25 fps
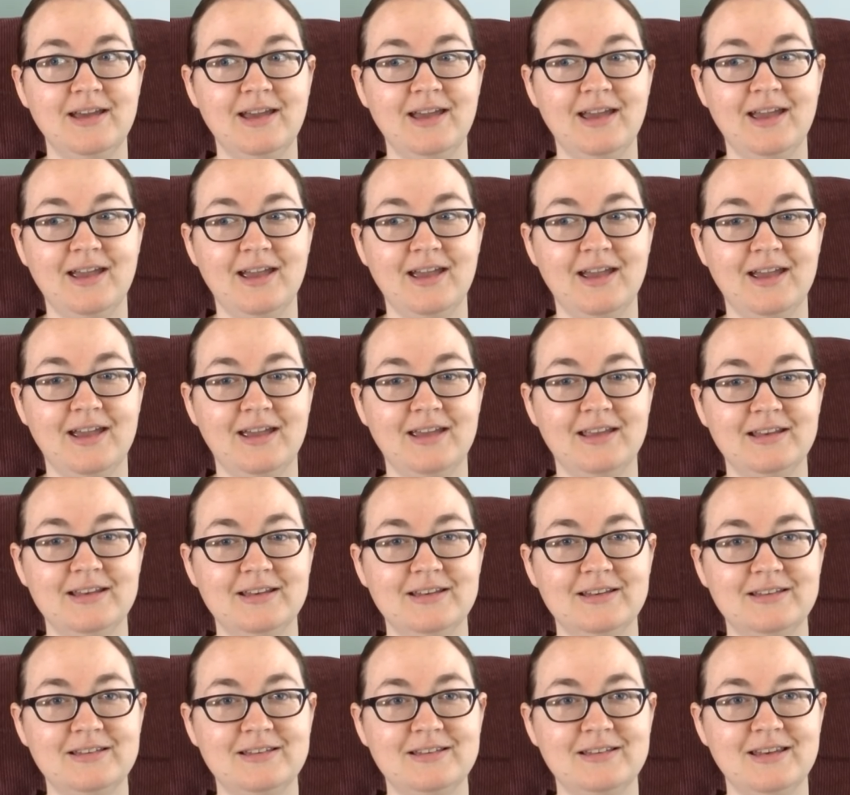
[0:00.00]

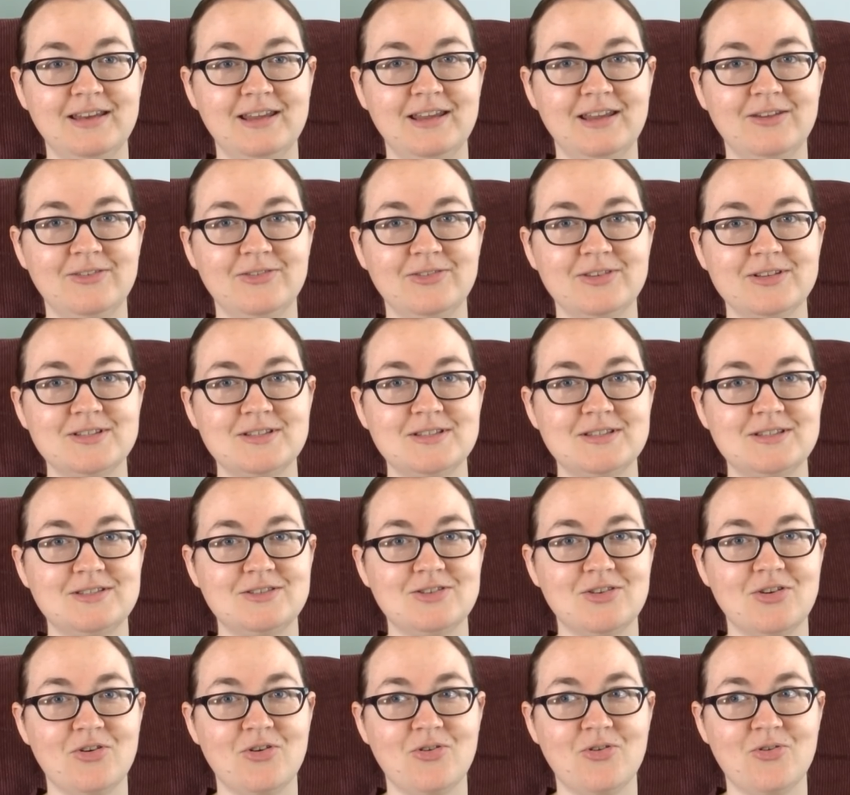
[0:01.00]
and it was
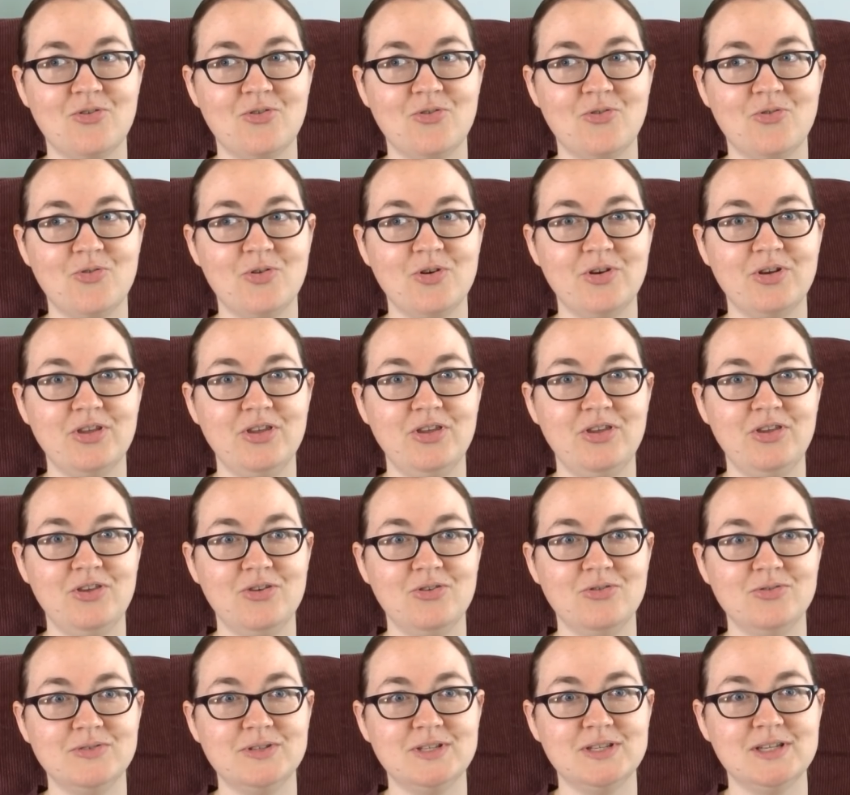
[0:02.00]
so
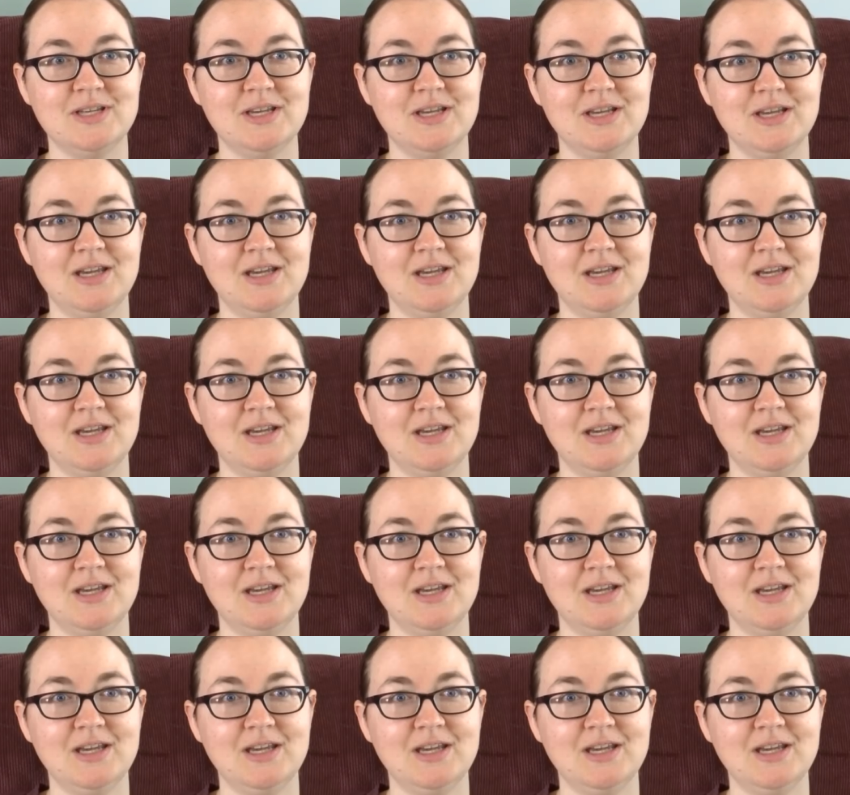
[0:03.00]
cute.